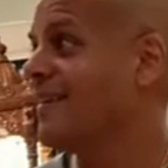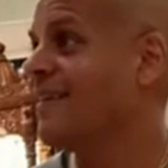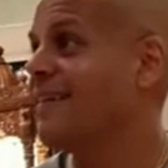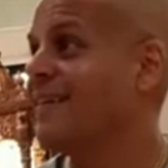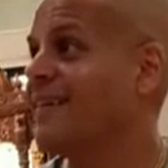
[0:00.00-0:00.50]

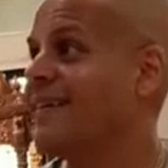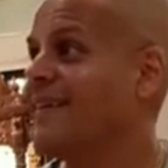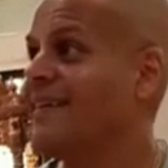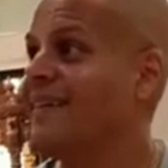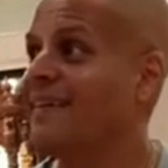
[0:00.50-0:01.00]

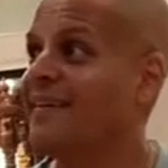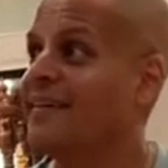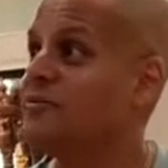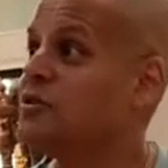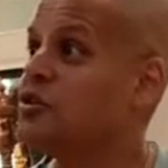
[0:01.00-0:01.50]

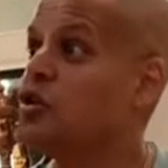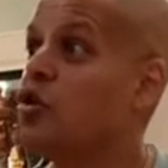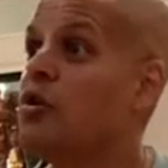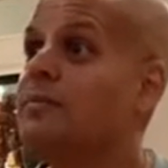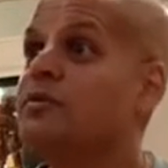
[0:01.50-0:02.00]

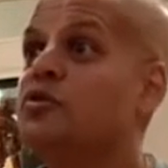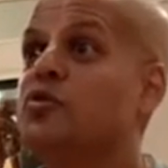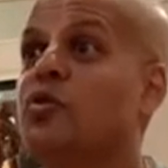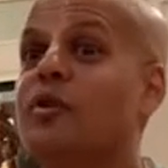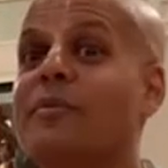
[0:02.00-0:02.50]
So
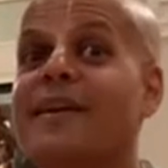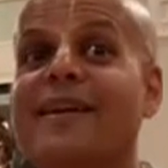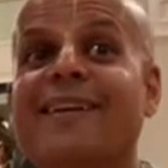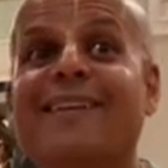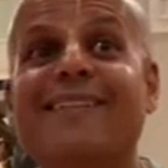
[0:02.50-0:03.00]
absorbed in
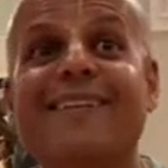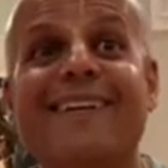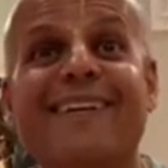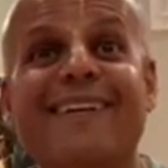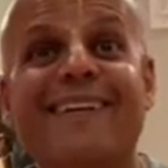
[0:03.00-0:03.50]
the hearing.